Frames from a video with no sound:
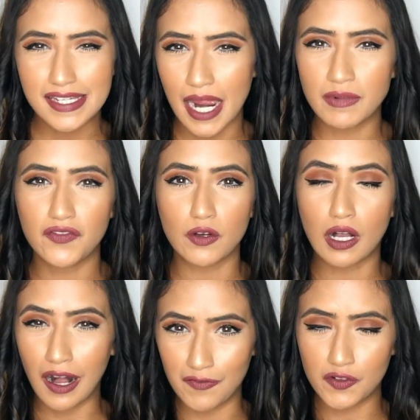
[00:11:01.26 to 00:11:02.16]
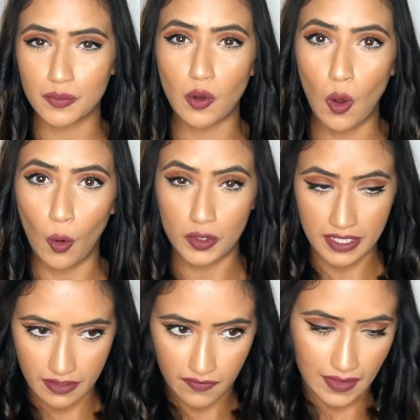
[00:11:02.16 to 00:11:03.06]
time to feel comfortable holding
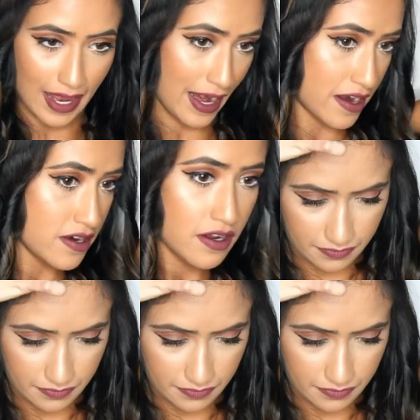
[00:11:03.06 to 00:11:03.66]
the flat iron.